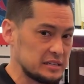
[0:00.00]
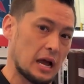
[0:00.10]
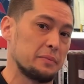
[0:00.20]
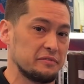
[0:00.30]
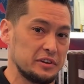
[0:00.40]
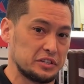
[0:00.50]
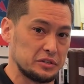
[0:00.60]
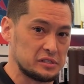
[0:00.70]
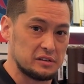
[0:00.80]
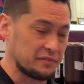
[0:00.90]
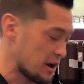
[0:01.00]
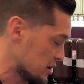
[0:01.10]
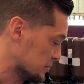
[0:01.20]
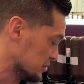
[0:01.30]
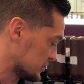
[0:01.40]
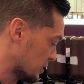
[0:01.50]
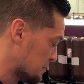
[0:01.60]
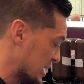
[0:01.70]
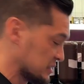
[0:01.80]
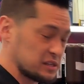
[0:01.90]
type of issues and variables
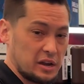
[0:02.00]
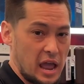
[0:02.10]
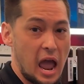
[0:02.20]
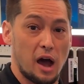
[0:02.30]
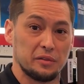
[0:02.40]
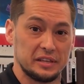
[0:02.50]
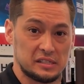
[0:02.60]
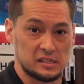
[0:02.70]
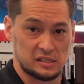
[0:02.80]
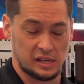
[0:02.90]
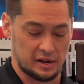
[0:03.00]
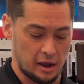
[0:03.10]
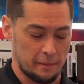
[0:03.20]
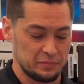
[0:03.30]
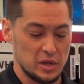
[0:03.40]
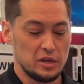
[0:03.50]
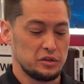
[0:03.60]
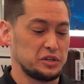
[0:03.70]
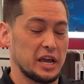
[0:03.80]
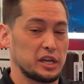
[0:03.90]
based on how this is set up.
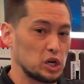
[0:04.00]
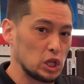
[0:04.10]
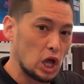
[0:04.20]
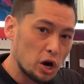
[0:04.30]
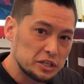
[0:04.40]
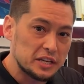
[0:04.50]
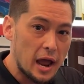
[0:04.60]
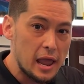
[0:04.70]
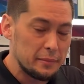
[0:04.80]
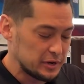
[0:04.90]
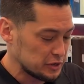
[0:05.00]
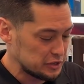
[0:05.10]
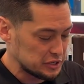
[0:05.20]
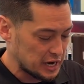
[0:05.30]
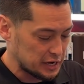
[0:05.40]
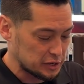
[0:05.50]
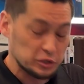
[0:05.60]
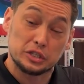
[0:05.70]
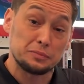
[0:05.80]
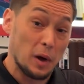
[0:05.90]
You take your large diameter, you take your
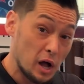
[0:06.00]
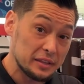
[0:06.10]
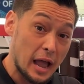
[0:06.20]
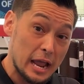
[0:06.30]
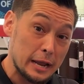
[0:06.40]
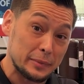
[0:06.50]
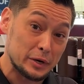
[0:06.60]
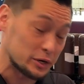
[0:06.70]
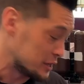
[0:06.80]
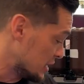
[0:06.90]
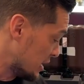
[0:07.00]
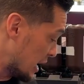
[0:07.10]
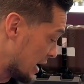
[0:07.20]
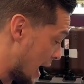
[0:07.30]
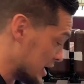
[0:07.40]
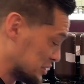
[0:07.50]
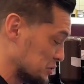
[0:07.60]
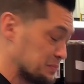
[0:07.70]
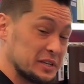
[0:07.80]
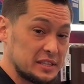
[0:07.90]
small diameter, and as
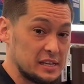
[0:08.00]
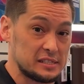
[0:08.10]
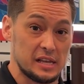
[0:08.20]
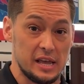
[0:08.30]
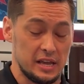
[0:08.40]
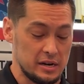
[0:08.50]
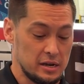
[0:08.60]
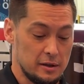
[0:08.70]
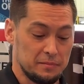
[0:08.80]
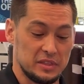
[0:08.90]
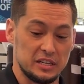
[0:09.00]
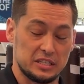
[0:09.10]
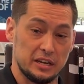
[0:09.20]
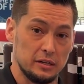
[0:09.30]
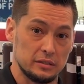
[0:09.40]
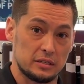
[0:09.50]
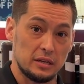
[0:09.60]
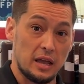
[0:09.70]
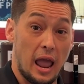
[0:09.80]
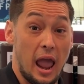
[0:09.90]
you put this in, the tilt
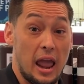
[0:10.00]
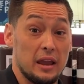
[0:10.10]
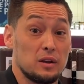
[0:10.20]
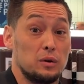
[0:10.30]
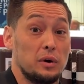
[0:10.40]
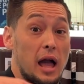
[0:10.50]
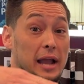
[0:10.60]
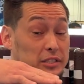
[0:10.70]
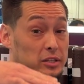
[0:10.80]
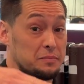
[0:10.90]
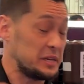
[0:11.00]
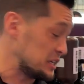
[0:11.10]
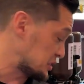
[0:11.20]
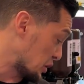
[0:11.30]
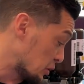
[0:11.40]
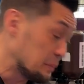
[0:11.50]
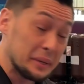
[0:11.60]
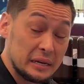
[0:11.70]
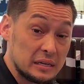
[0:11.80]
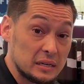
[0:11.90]
angle will actually be
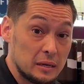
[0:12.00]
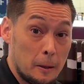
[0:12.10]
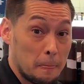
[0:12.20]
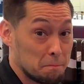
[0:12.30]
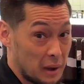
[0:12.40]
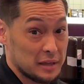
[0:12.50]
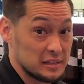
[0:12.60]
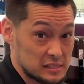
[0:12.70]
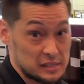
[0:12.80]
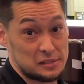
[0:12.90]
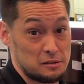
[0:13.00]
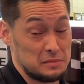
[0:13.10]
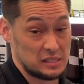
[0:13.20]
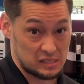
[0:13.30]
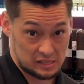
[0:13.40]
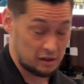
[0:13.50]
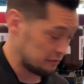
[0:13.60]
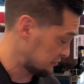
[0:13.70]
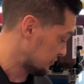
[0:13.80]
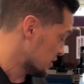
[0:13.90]
determined by the system
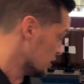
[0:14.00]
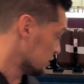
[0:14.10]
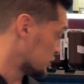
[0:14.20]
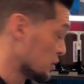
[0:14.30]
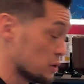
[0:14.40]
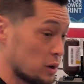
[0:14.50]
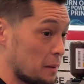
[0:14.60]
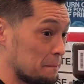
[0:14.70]
itself. So